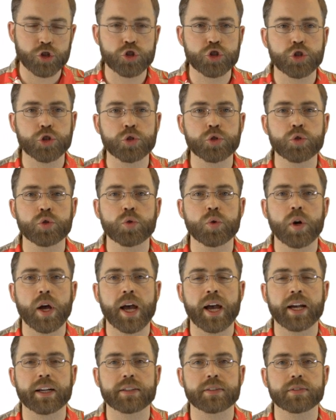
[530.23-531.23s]

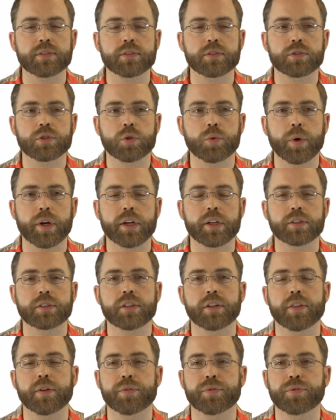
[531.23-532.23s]
2x squared
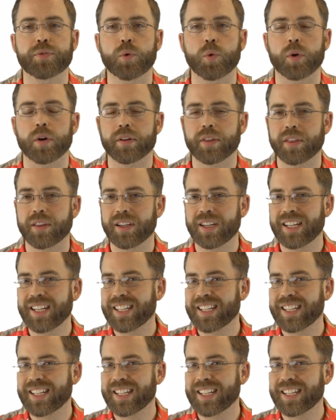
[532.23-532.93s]
to the 4th.